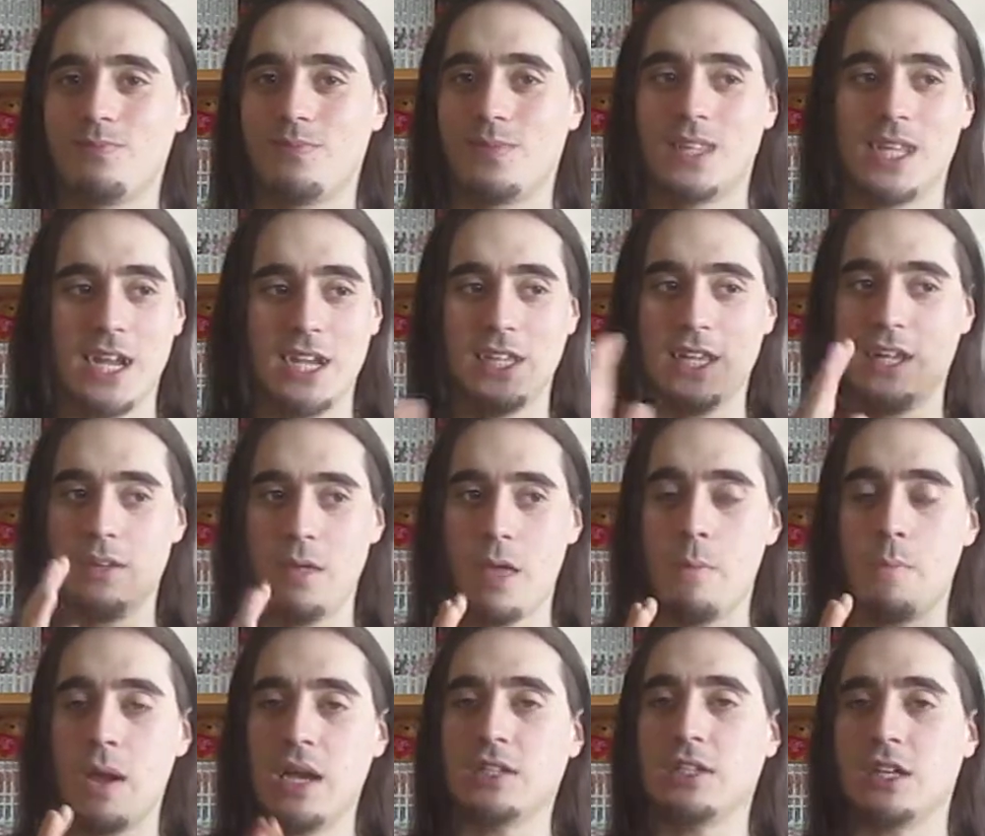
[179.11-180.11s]

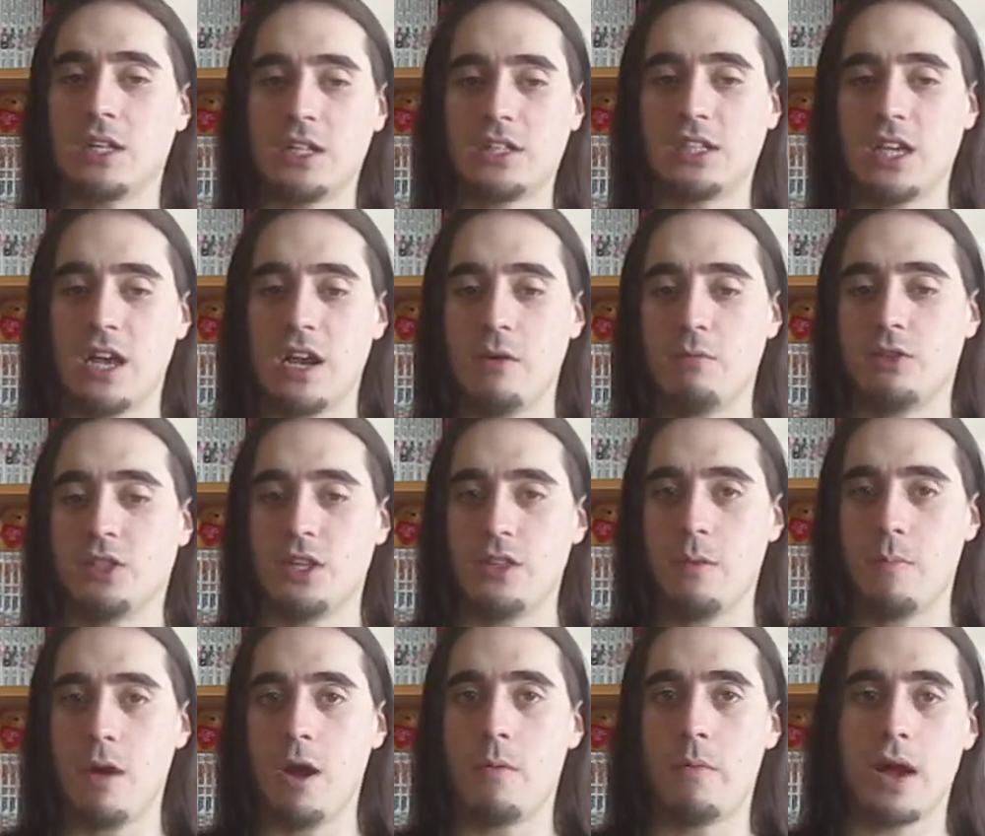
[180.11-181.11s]
They basically said it was in
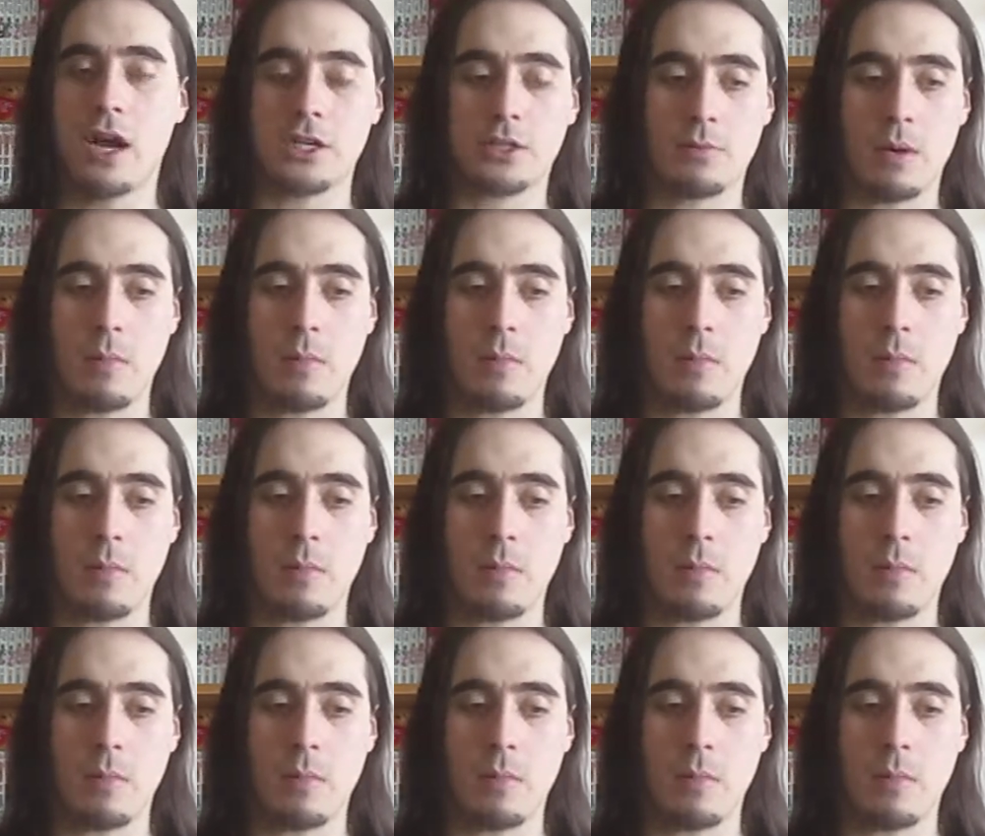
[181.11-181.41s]
the mailbox.